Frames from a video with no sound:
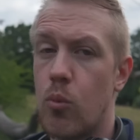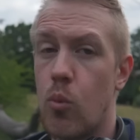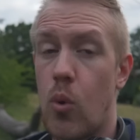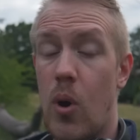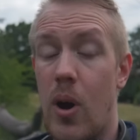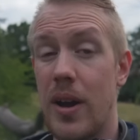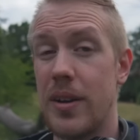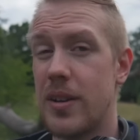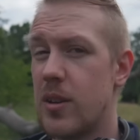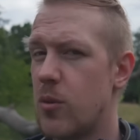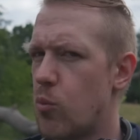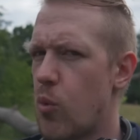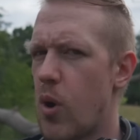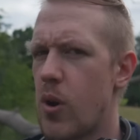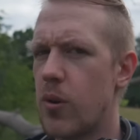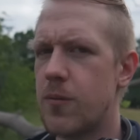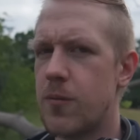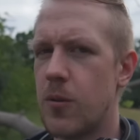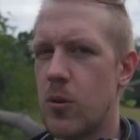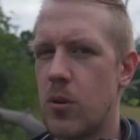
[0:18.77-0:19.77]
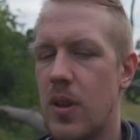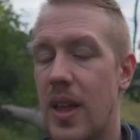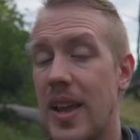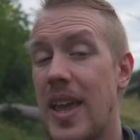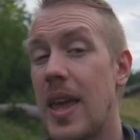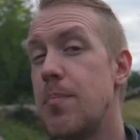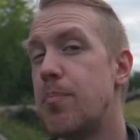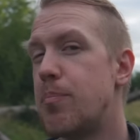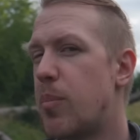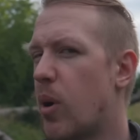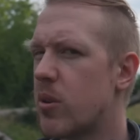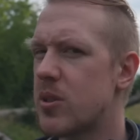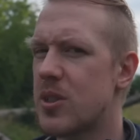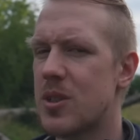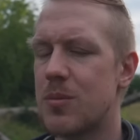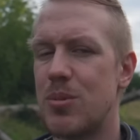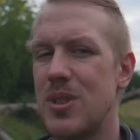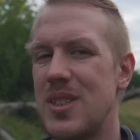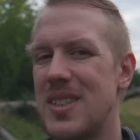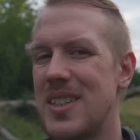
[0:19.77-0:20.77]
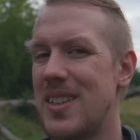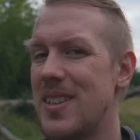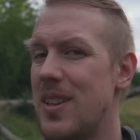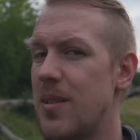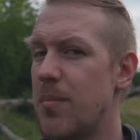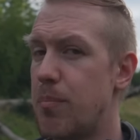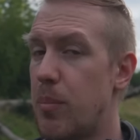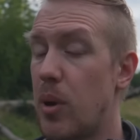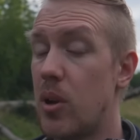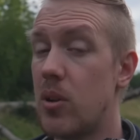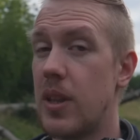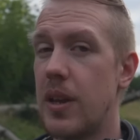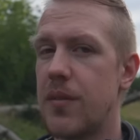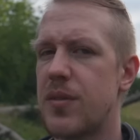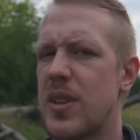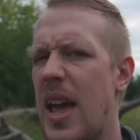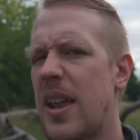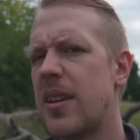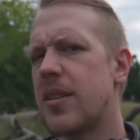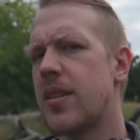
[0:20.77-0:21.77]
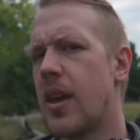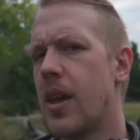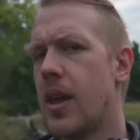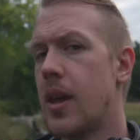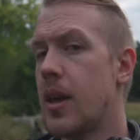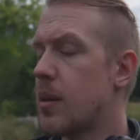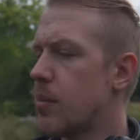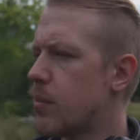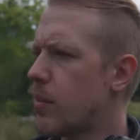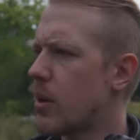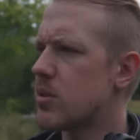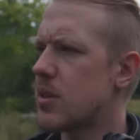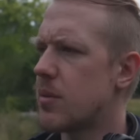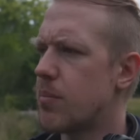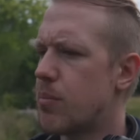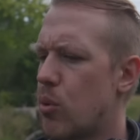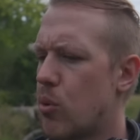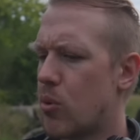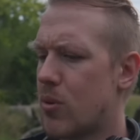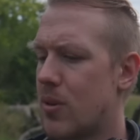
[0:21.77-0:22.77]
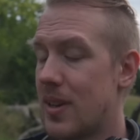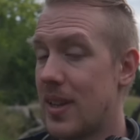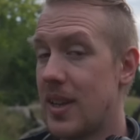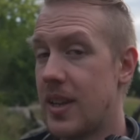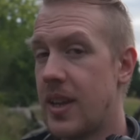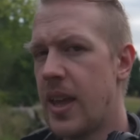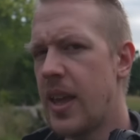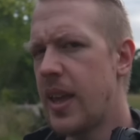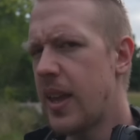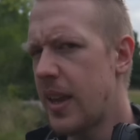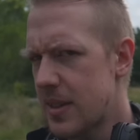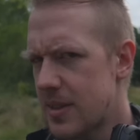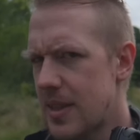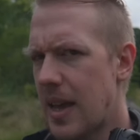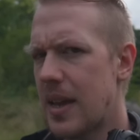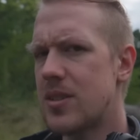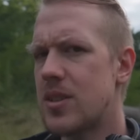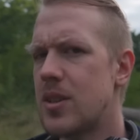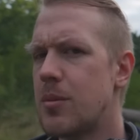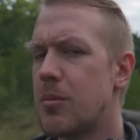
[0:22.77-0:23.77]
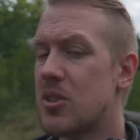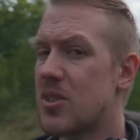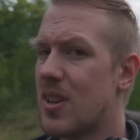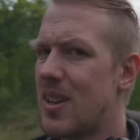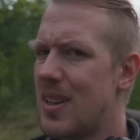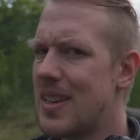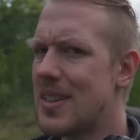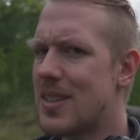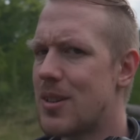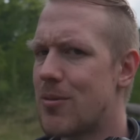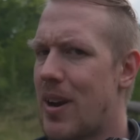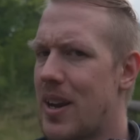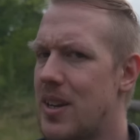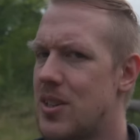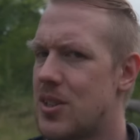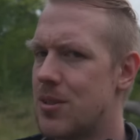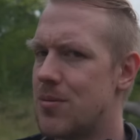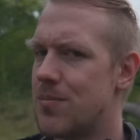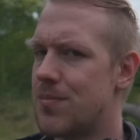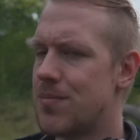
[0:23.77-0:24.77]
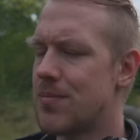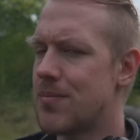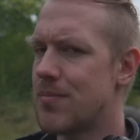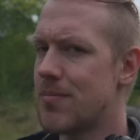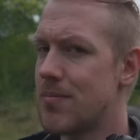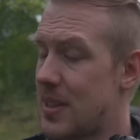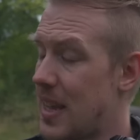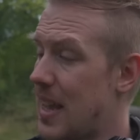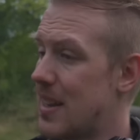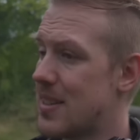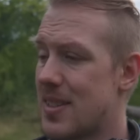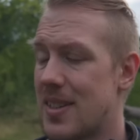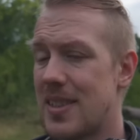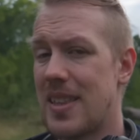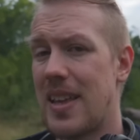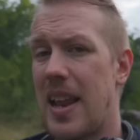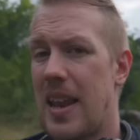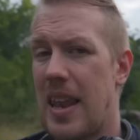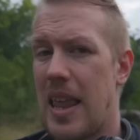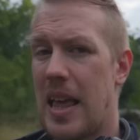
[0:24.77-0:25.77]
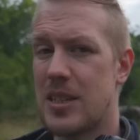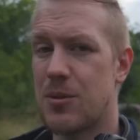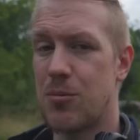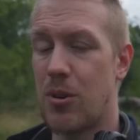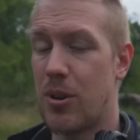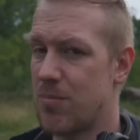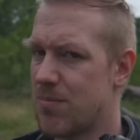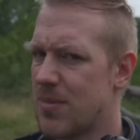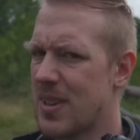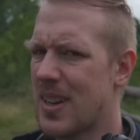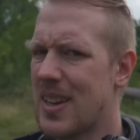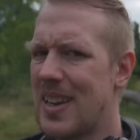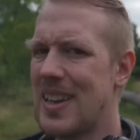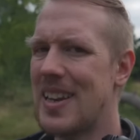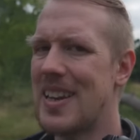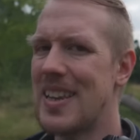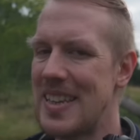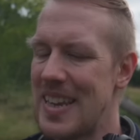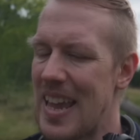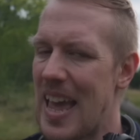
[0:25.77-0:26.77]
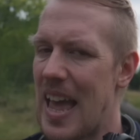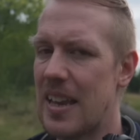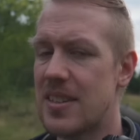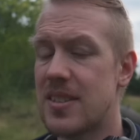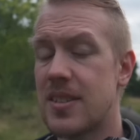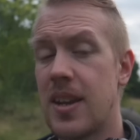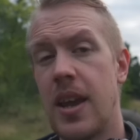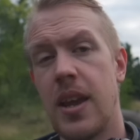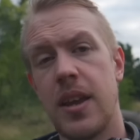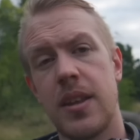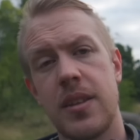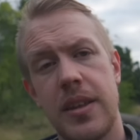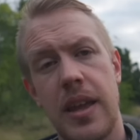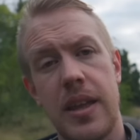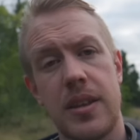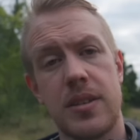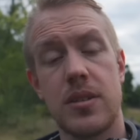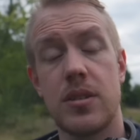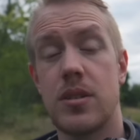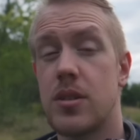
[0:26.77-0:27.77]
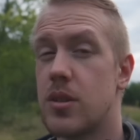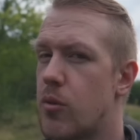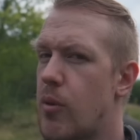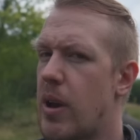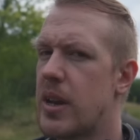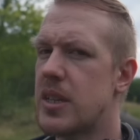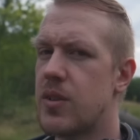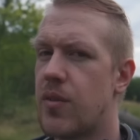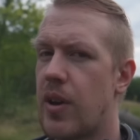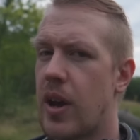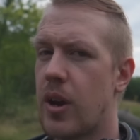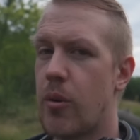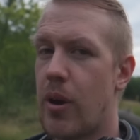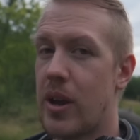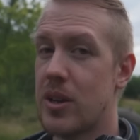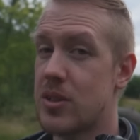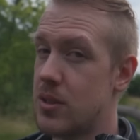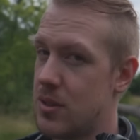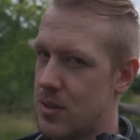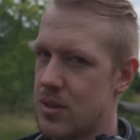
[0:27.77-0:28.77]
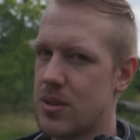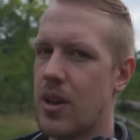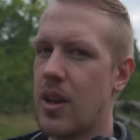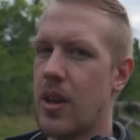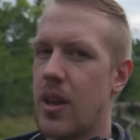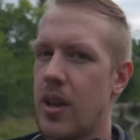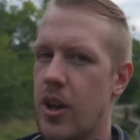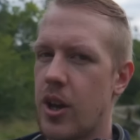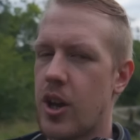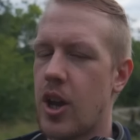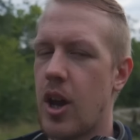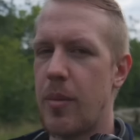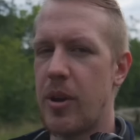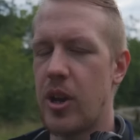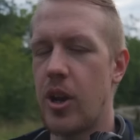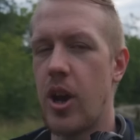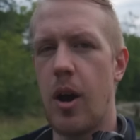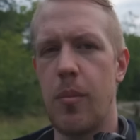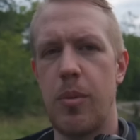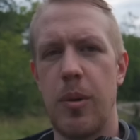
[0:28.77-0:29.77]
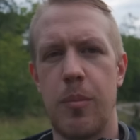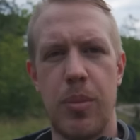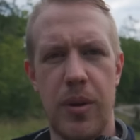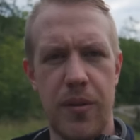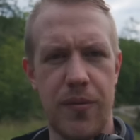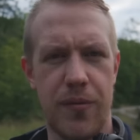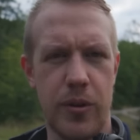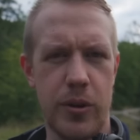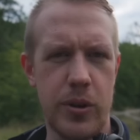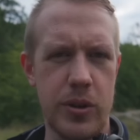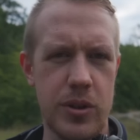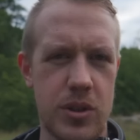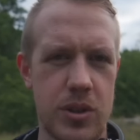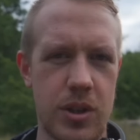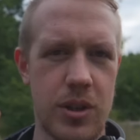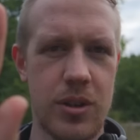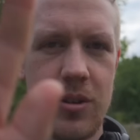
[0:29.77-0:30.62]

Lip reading: wide and woeful, like a botched Brazilian butt lift? And most importantly, is that too much alliteration? The answer to that last one, clearly yes. The answers to the rest of our questions are coming up. But first,